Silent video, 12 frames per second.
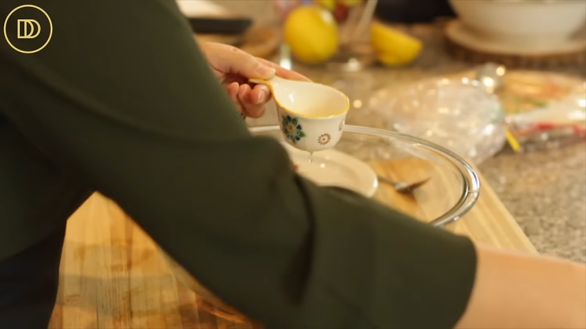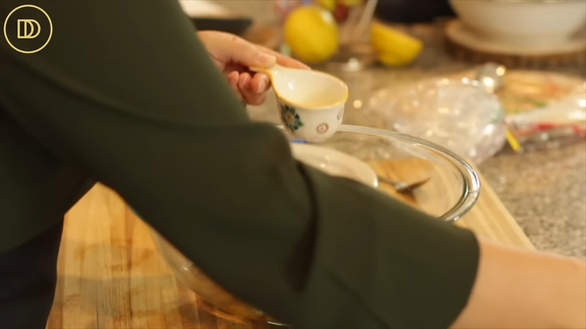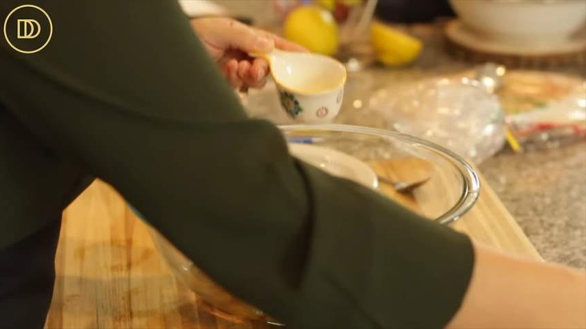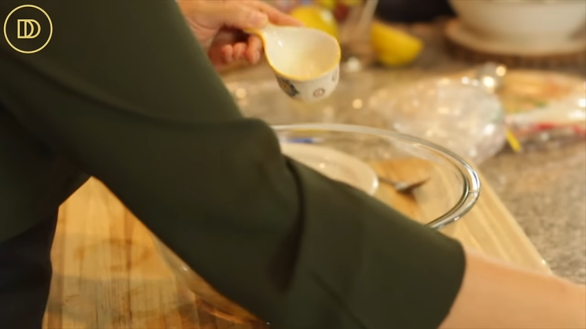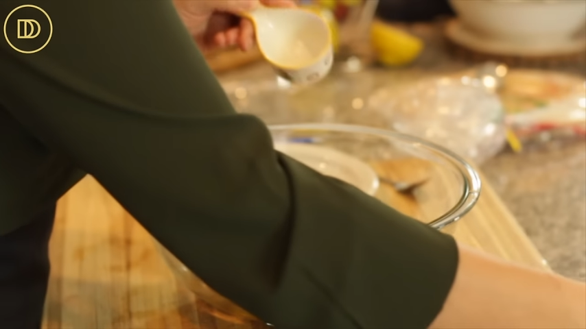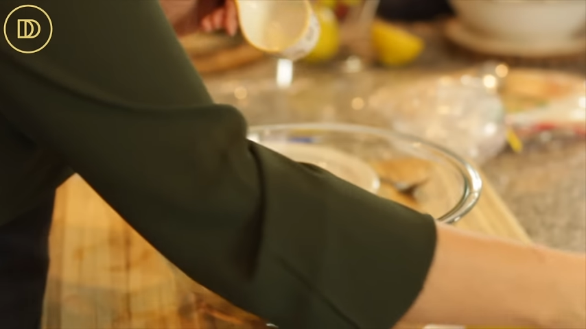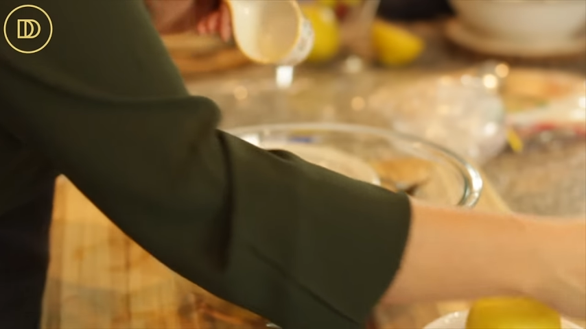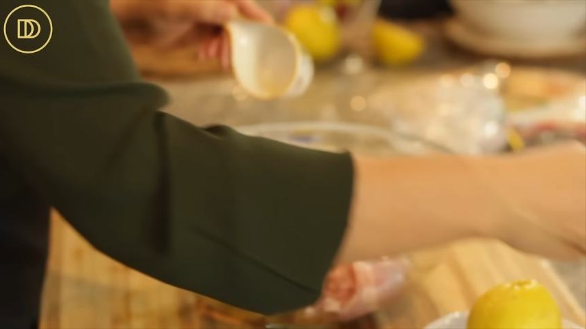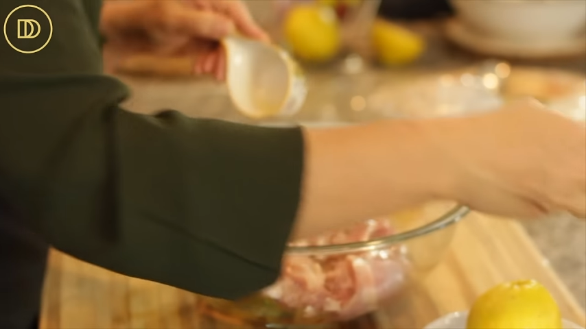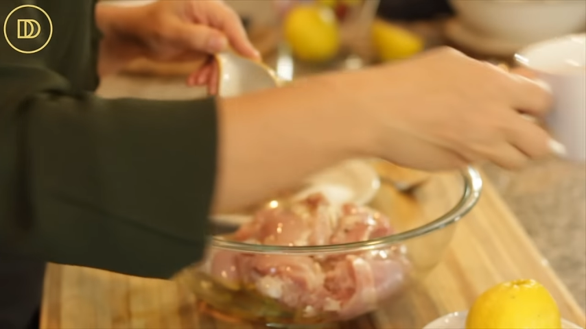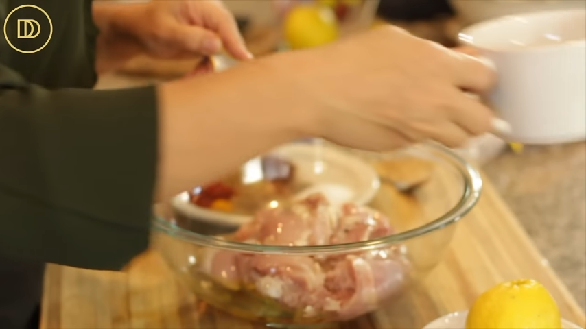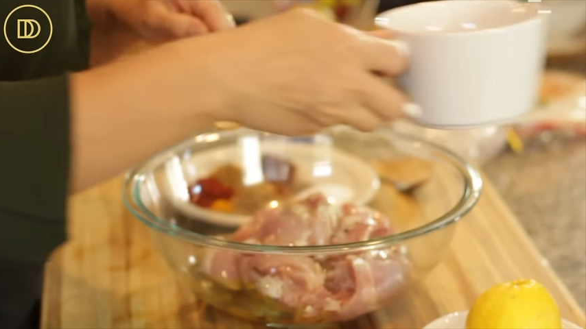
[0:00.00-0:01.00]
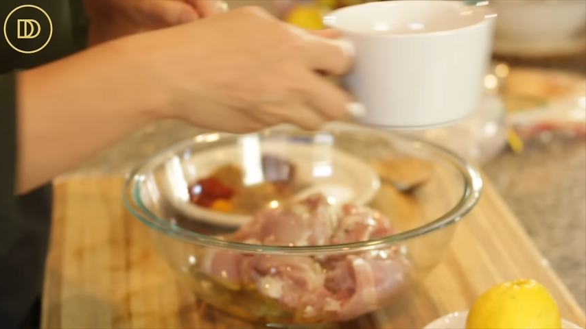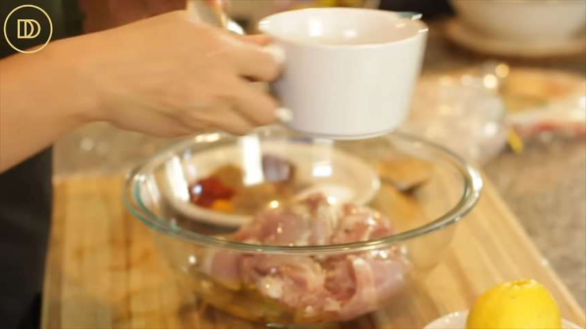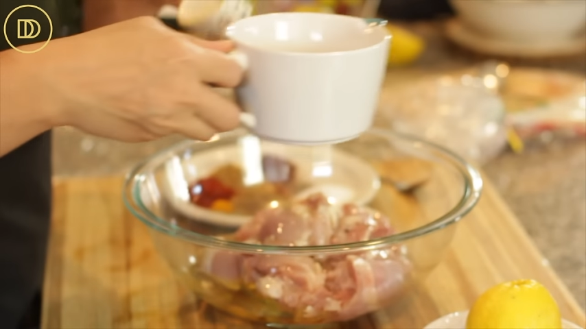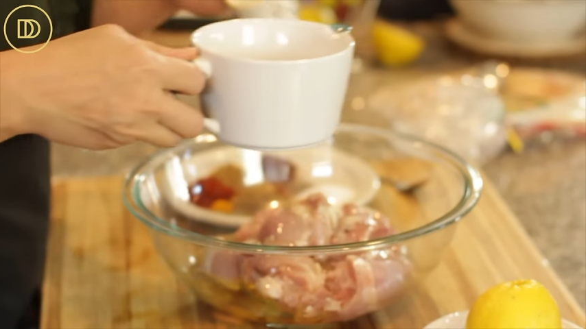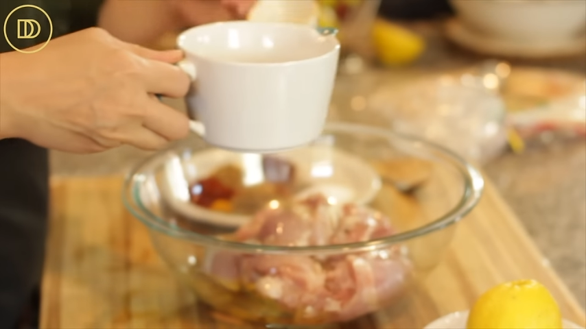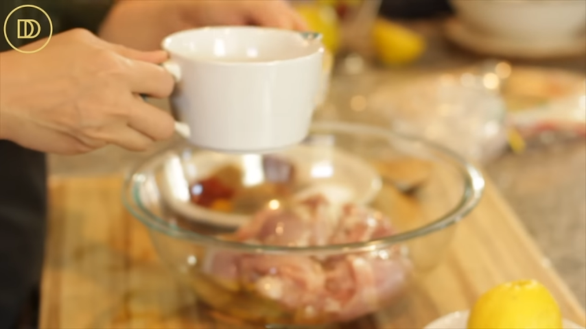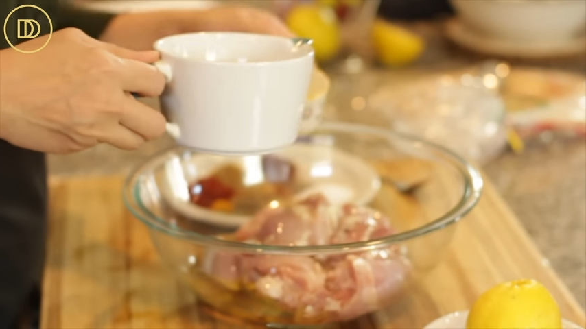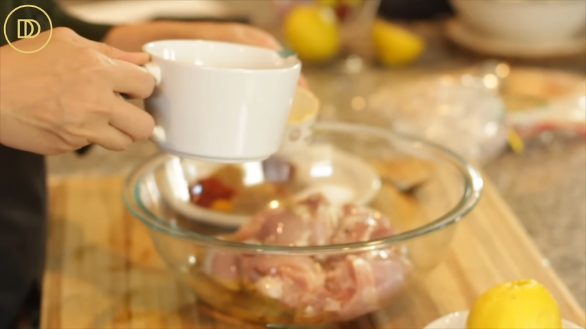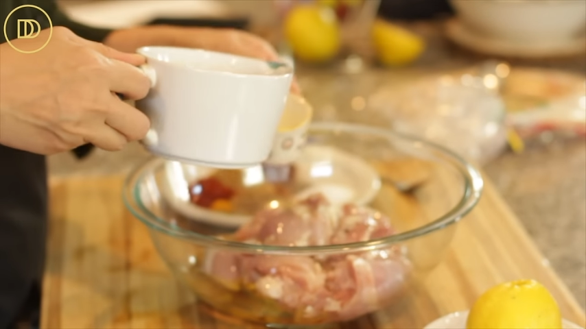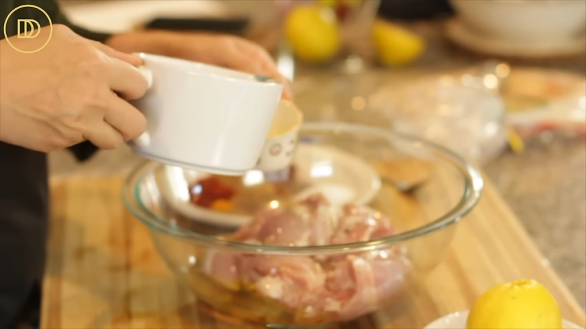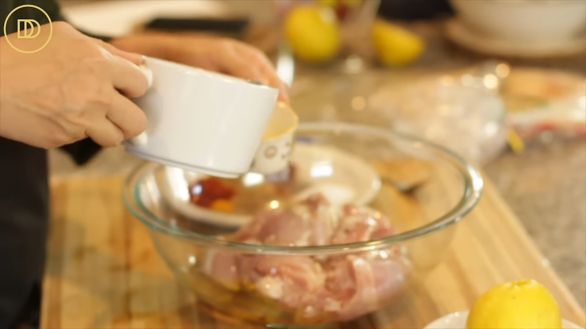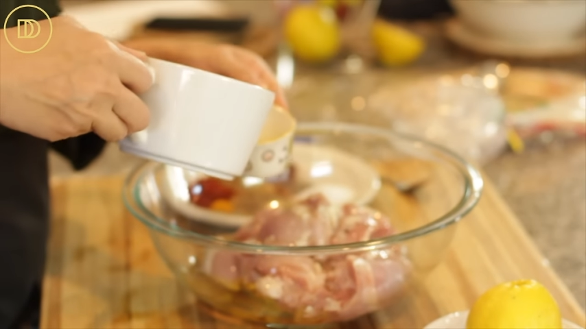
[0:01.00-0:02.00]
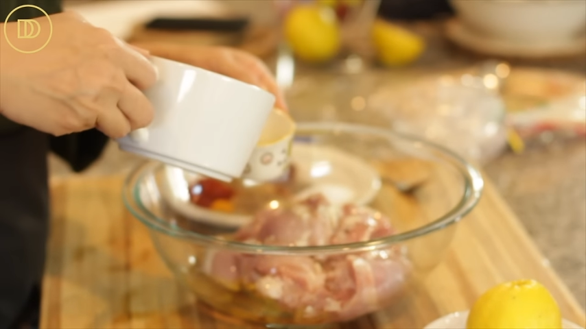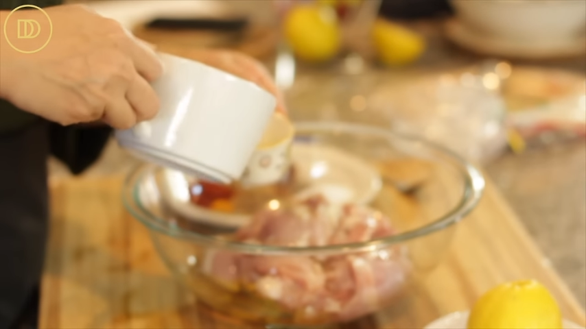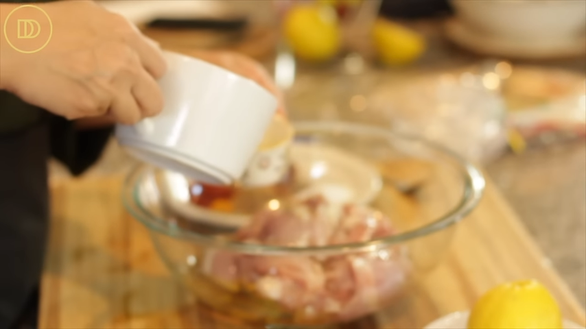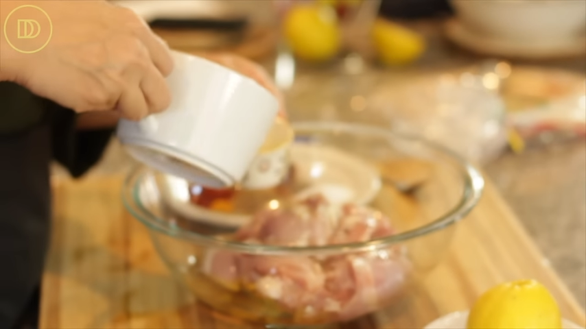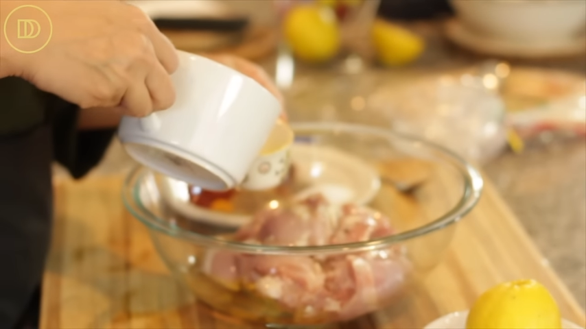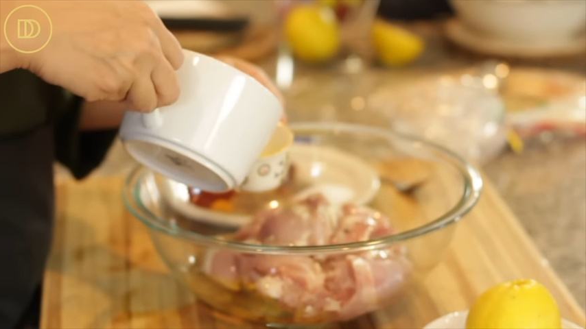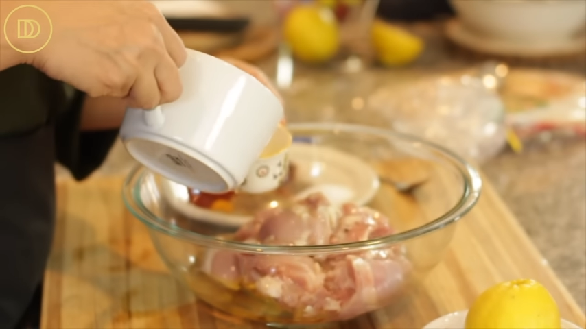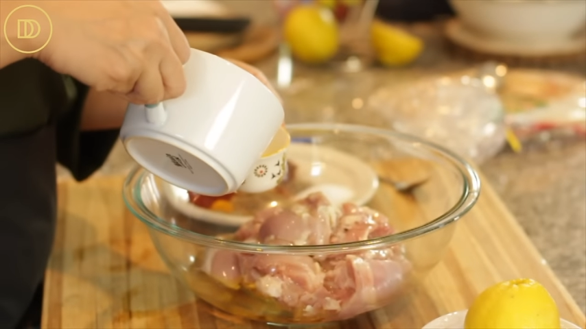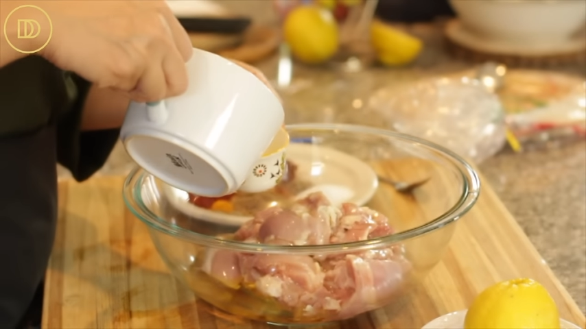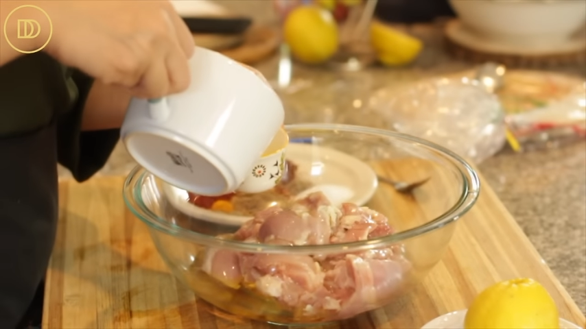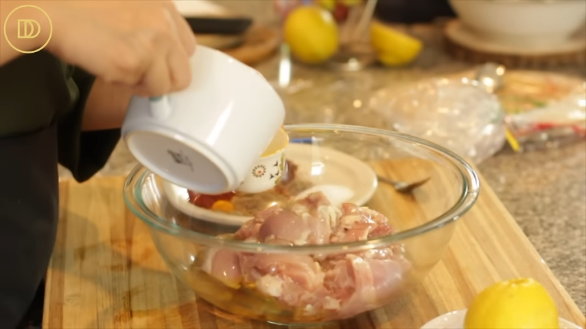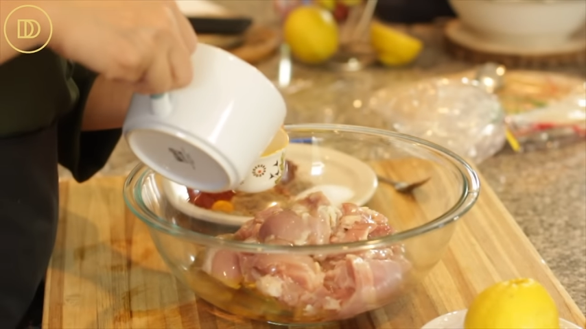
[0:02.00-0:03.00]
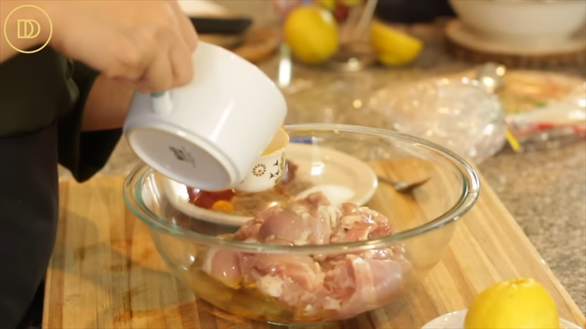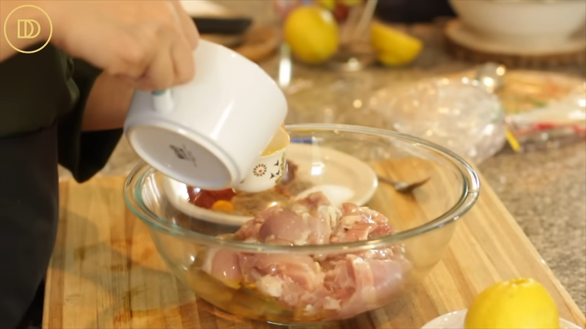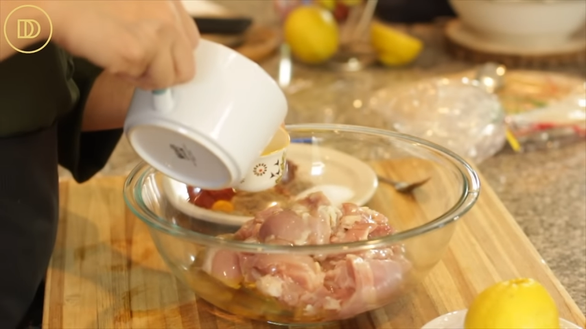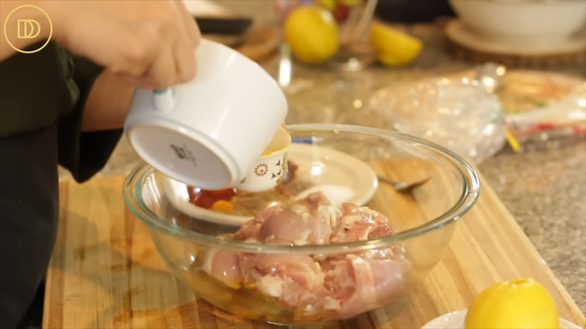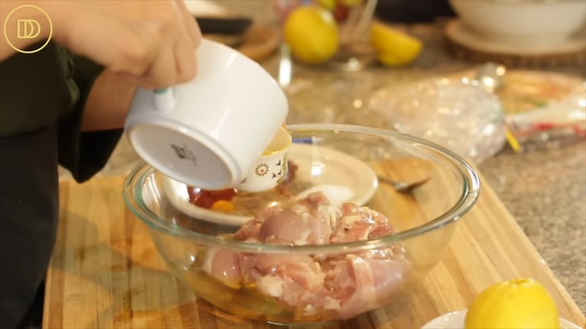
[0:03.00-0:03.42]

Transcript: [unreadable: no face in view]